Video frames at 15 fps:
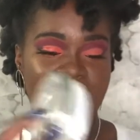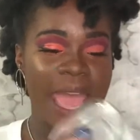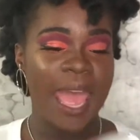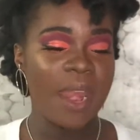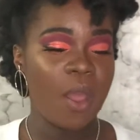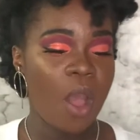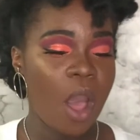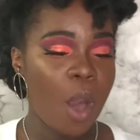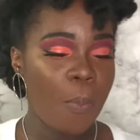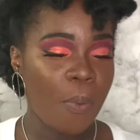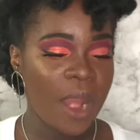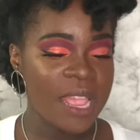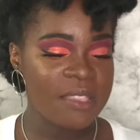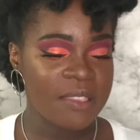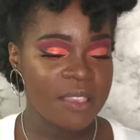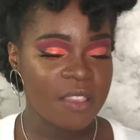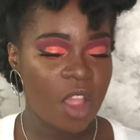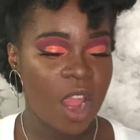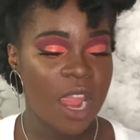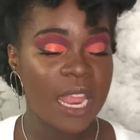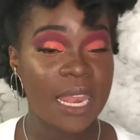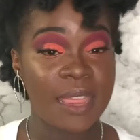And all prices
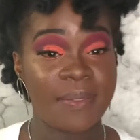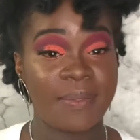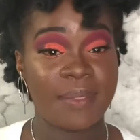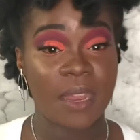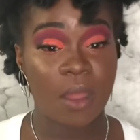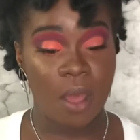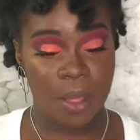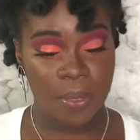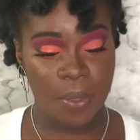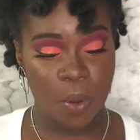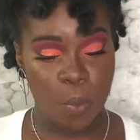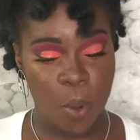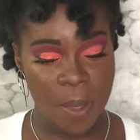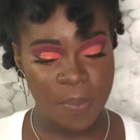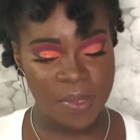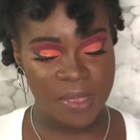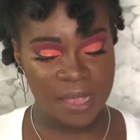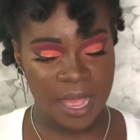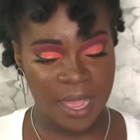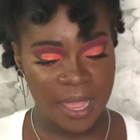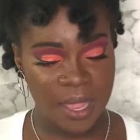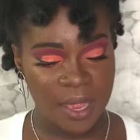are listed on the
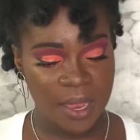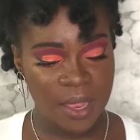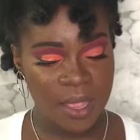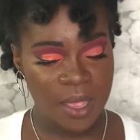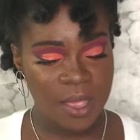website.